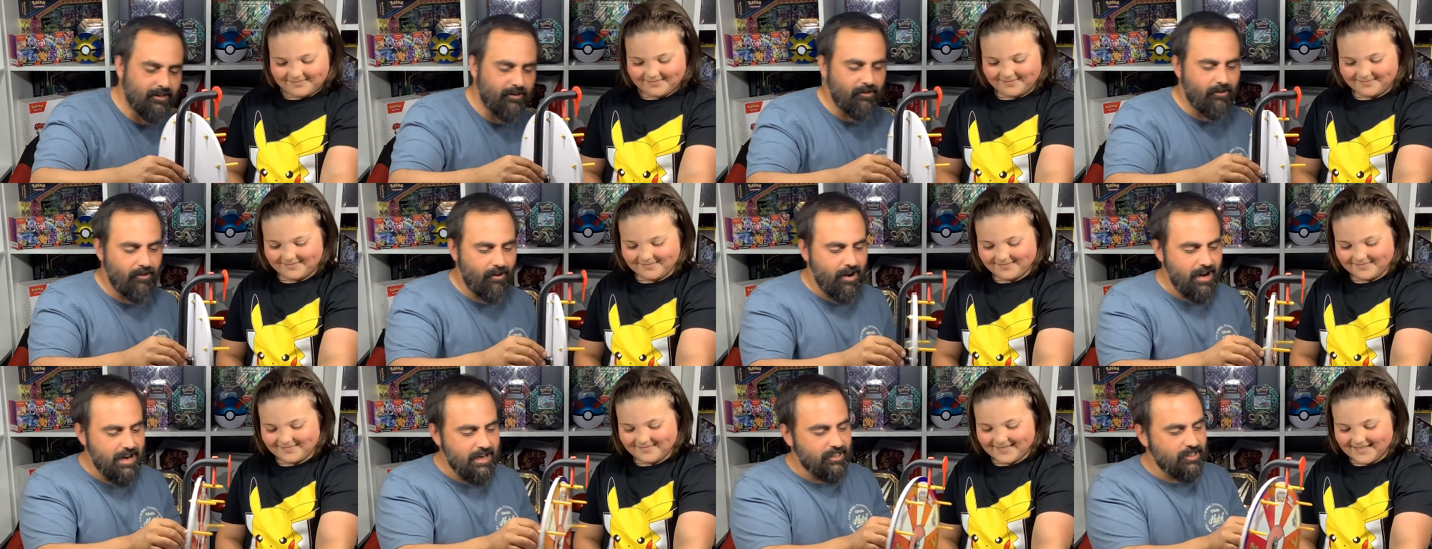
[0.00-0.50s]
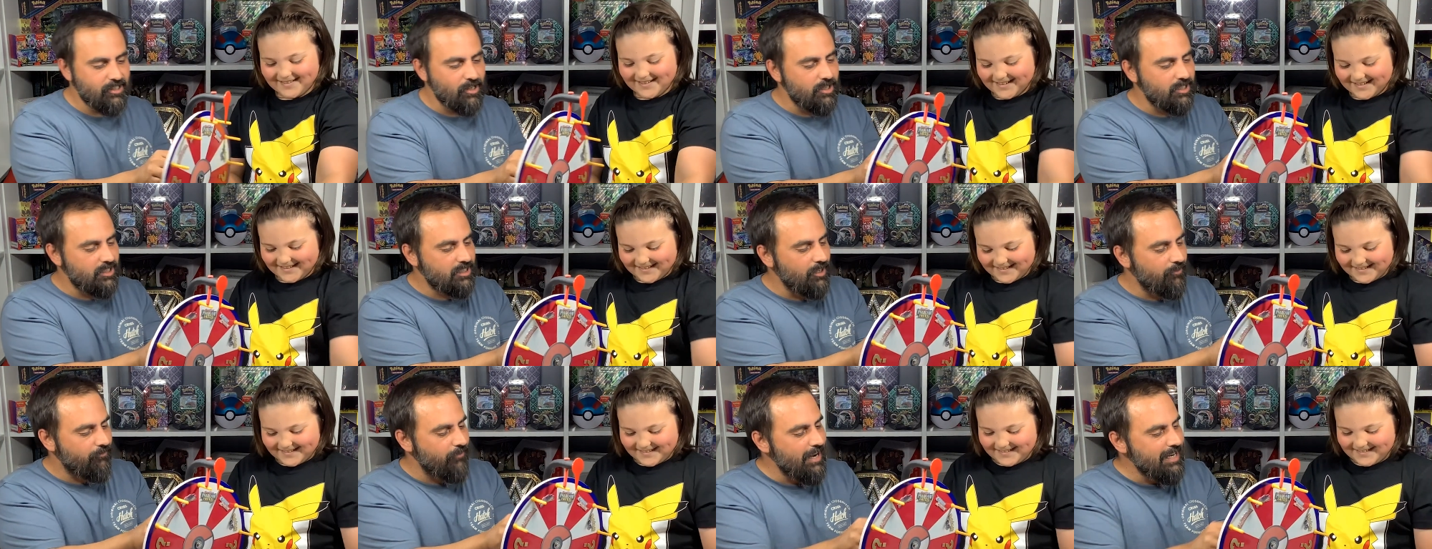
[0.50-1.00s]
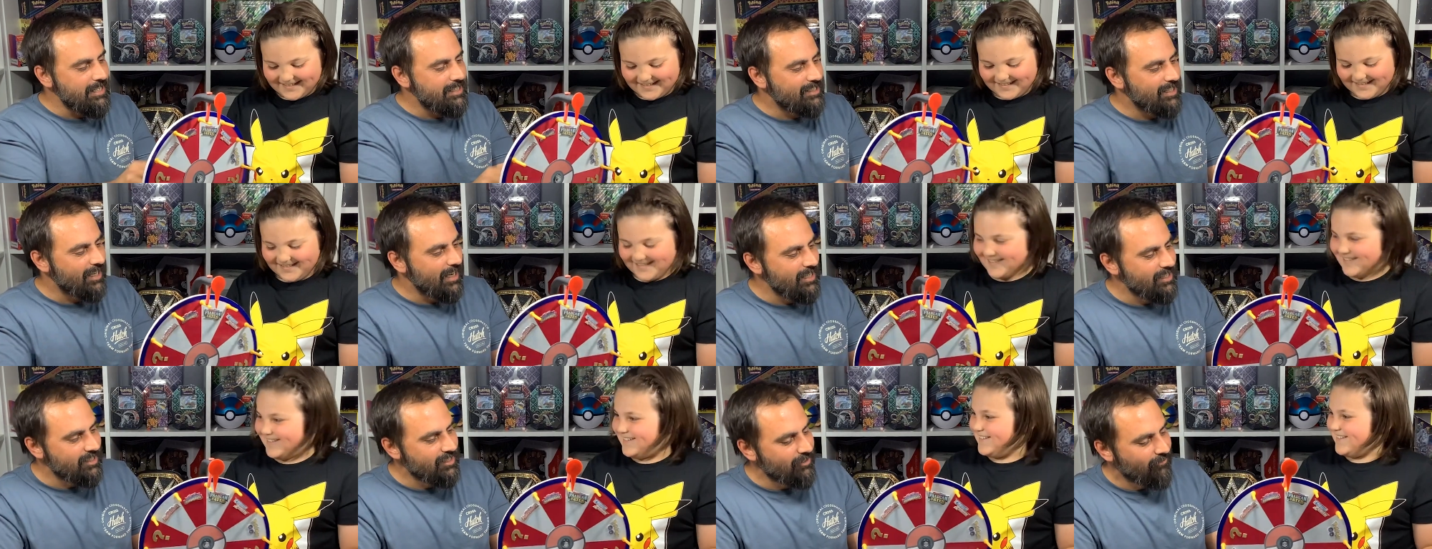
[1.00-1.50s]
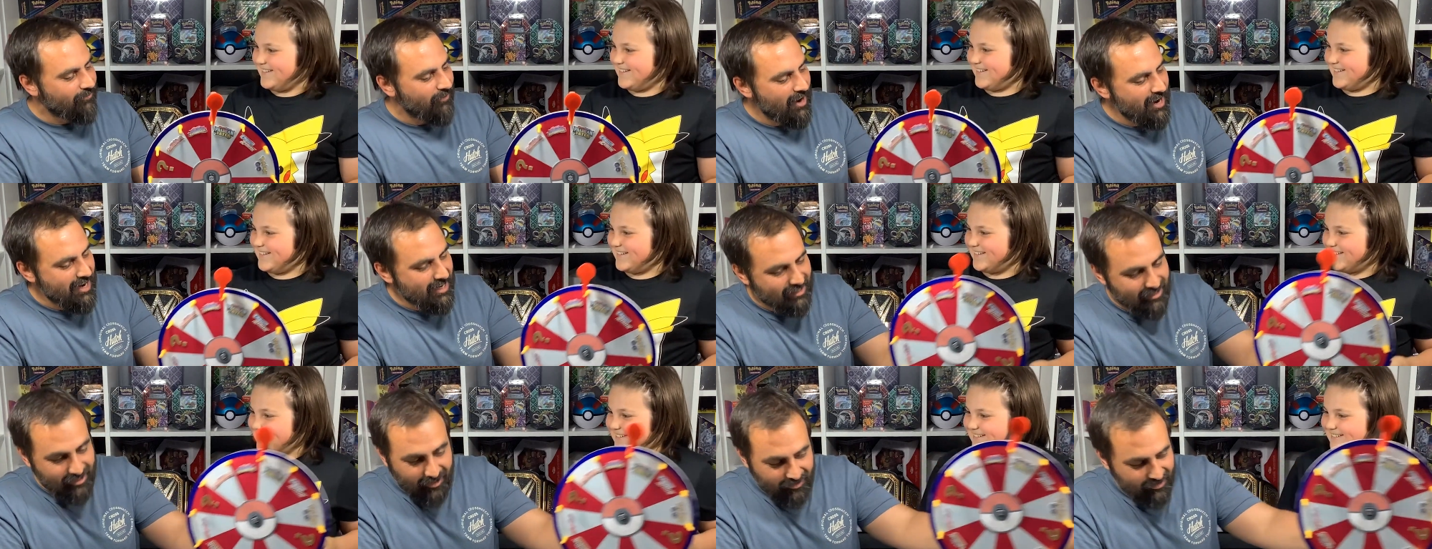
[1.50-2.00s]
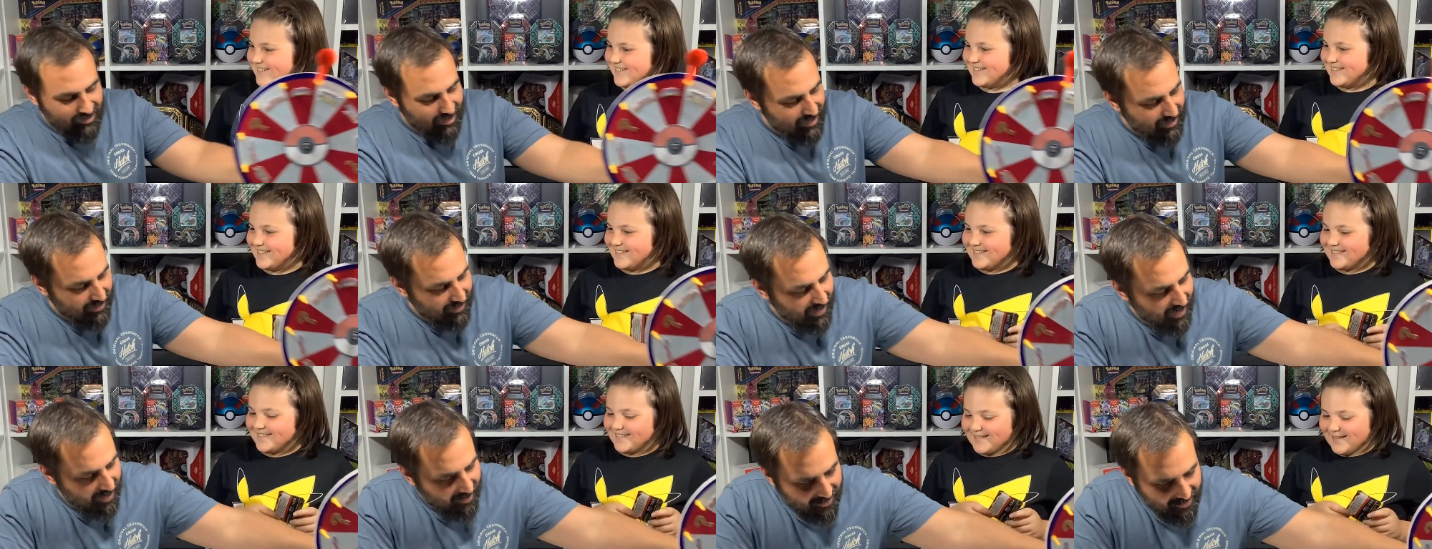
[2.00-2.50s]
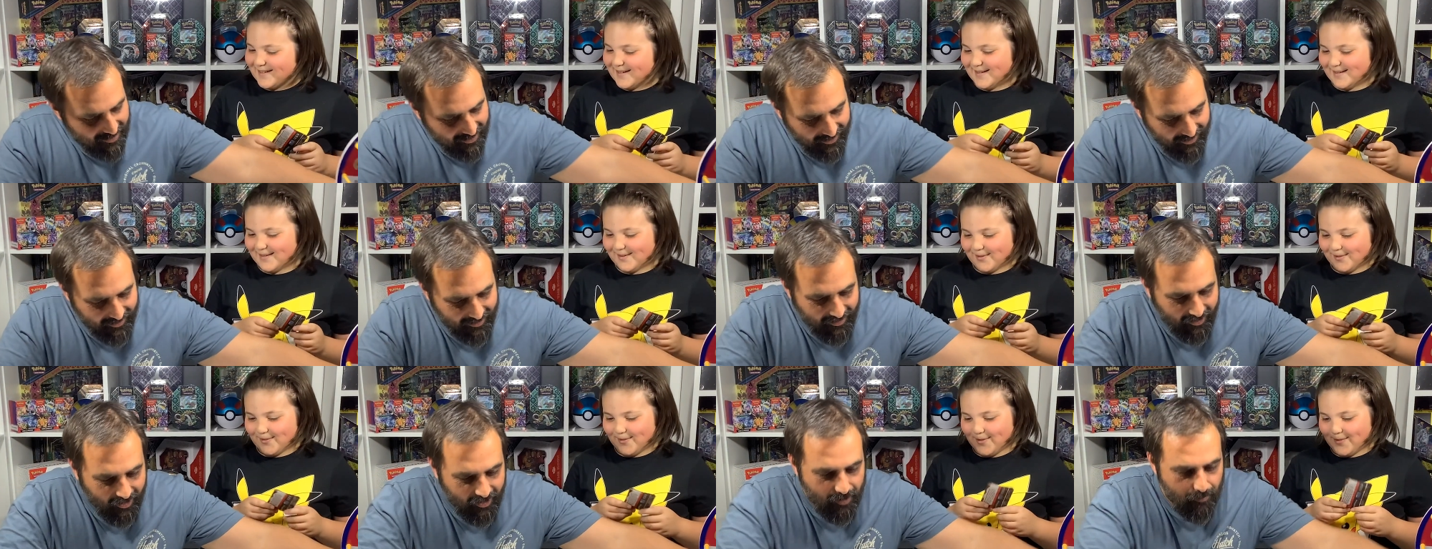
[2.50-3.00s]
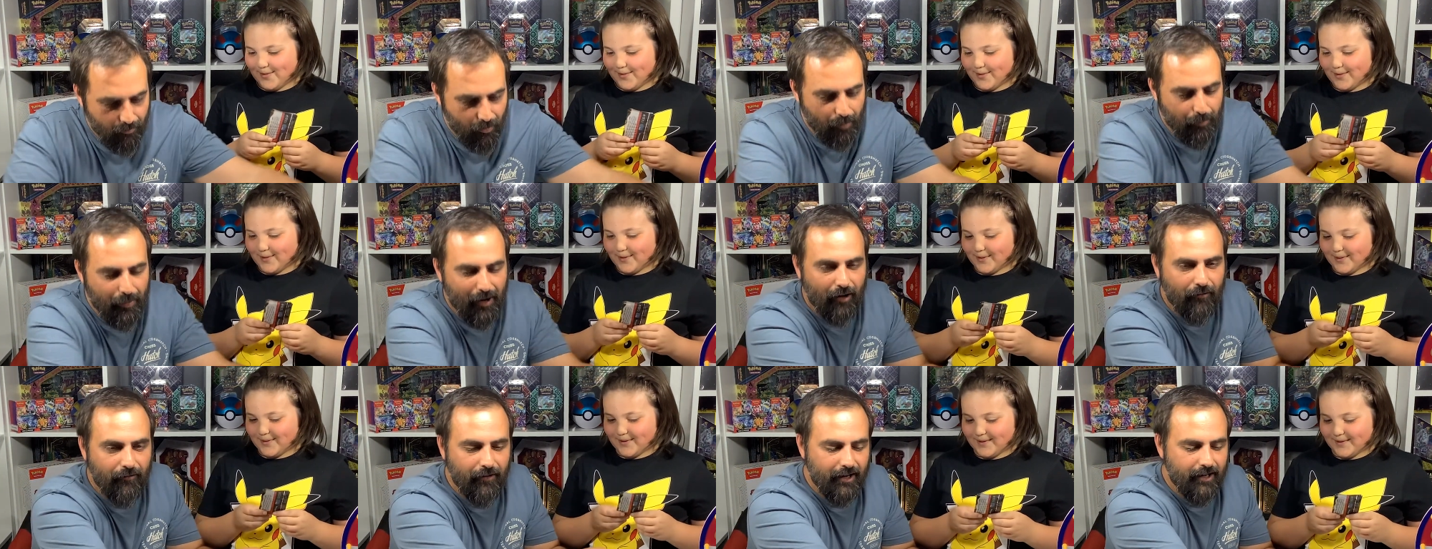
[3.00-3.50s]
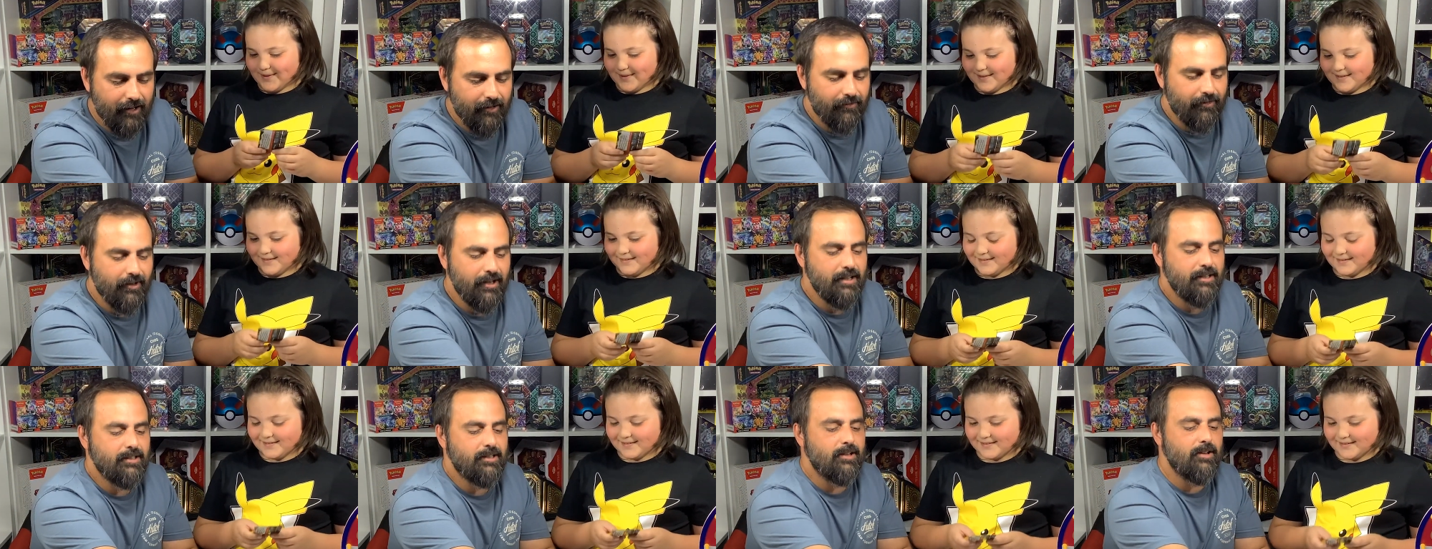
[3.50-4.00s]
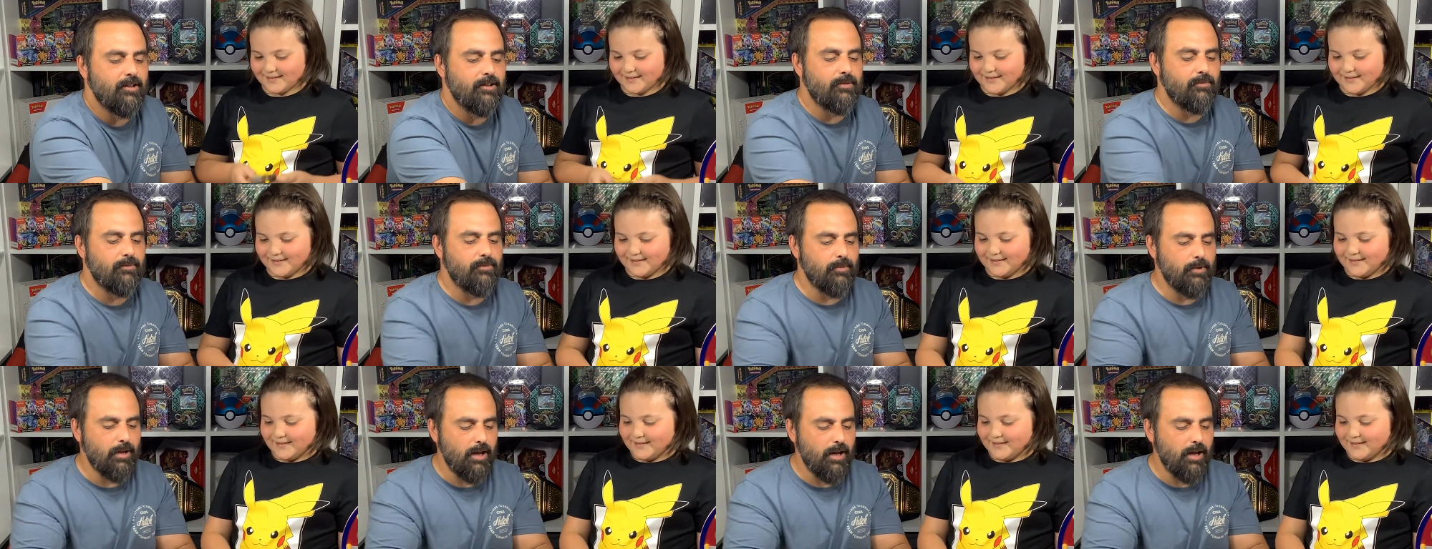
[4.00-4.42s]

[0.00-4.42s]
Speaker 1: Alright, so it's the Fates against the Fates. I'll take that. I don't mind Paldean Fates. Good.